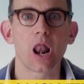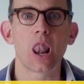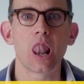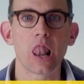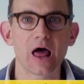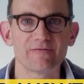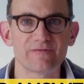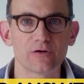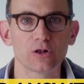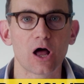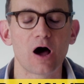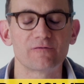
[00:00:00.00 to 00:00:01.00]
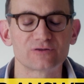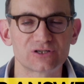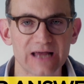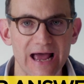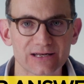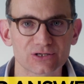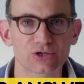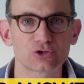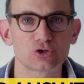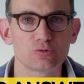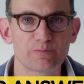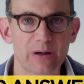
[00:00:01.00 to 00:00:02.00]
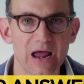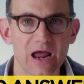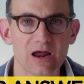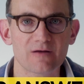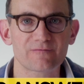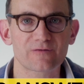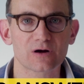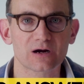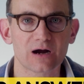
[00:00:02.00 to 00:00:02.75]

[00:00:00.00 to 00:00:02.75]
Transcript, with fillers: level of debt to pay for